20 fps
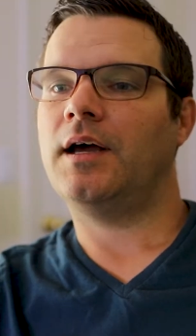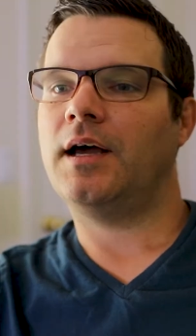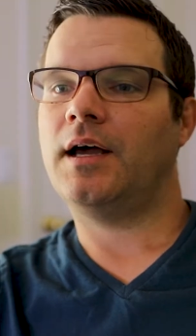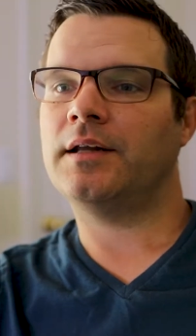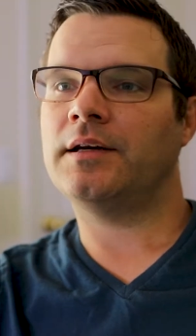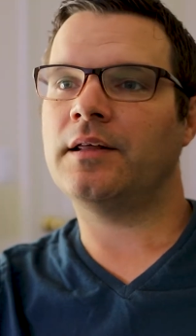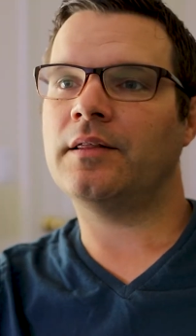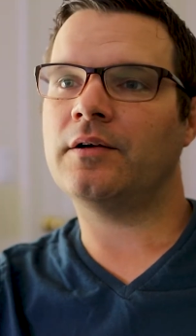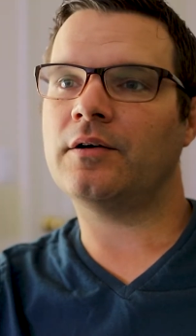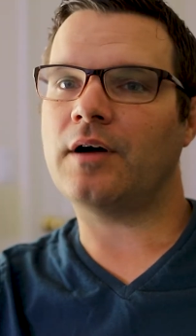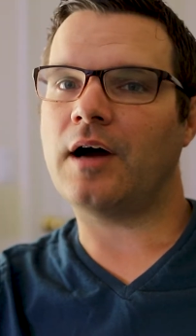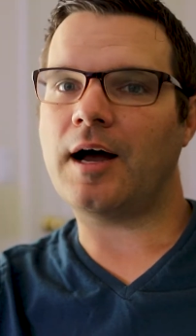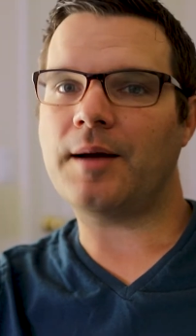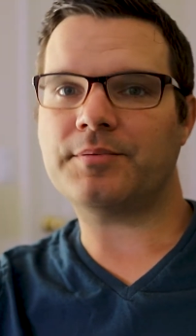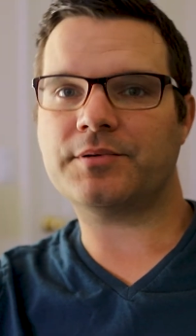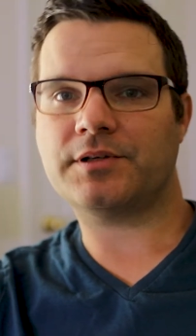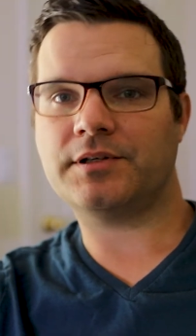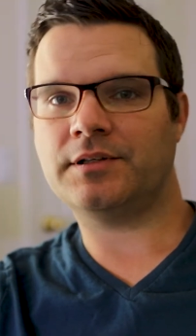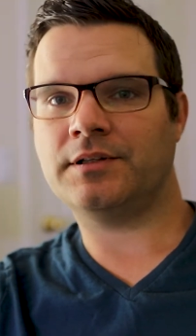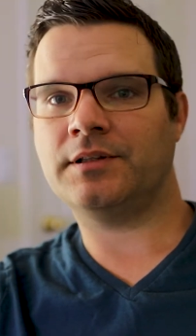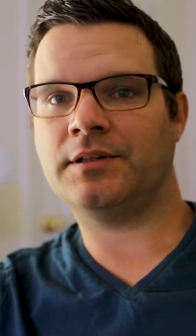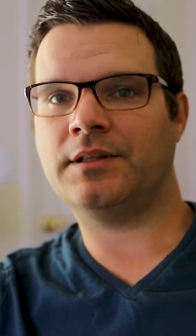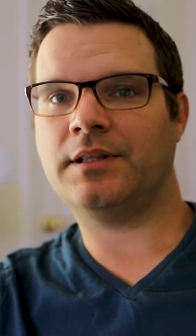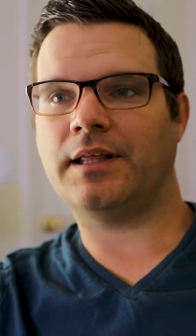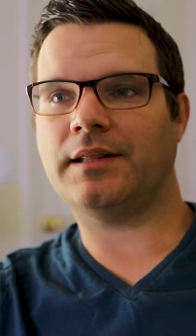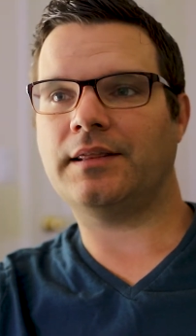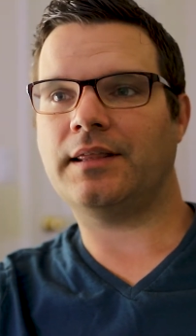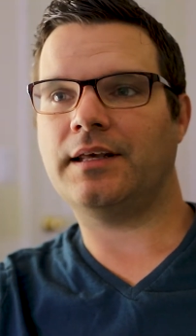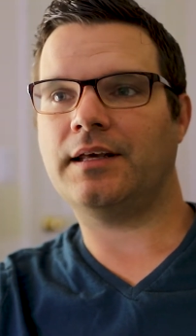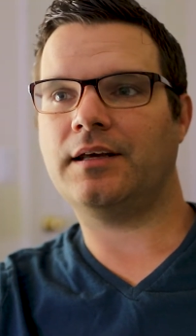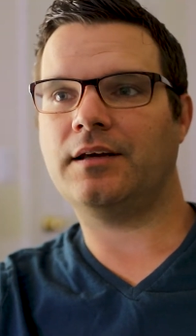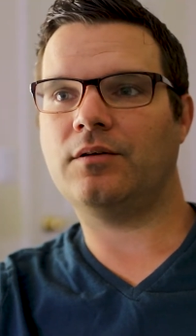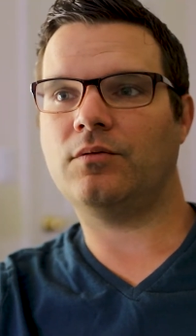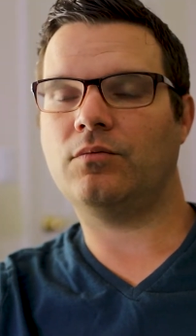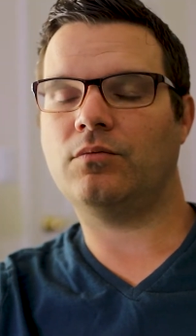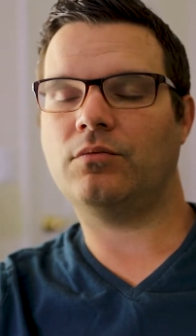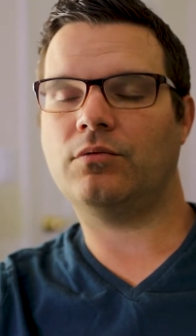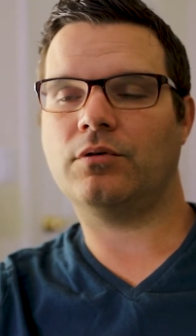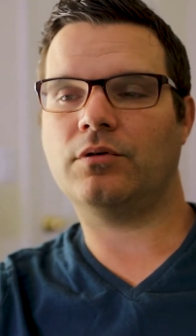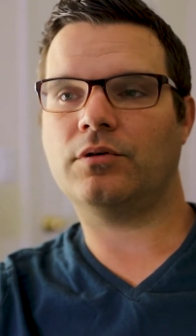Another option that they
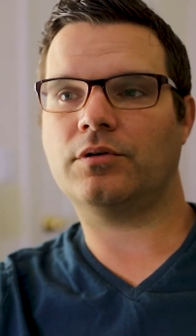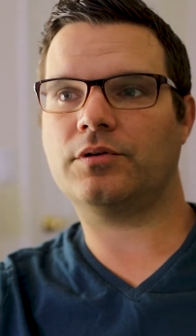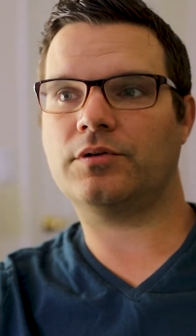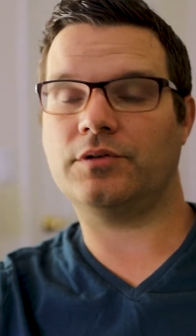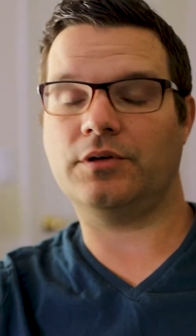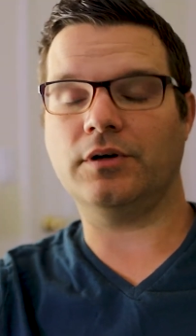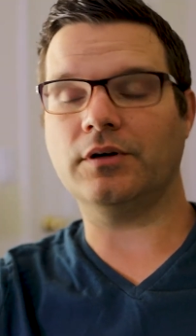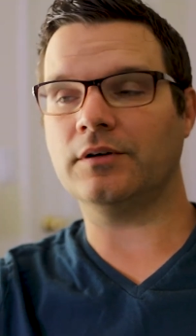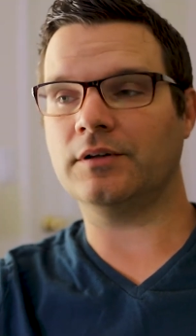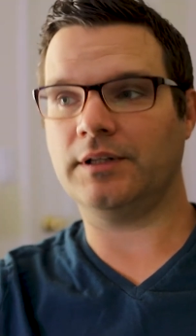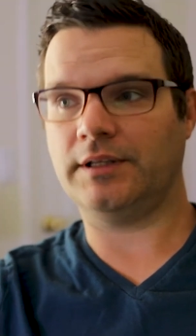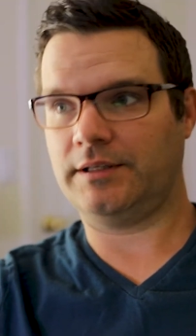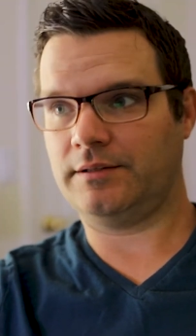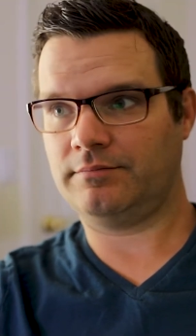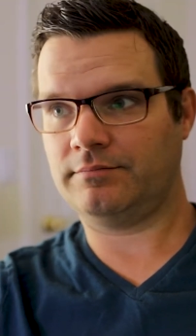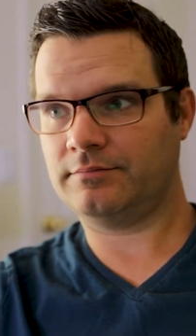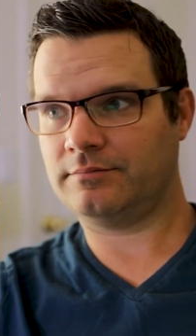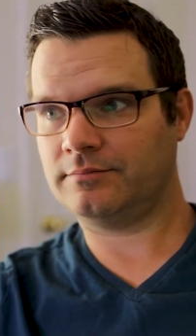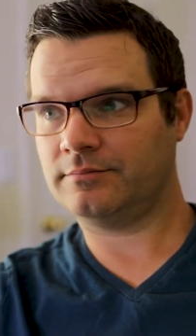were certainly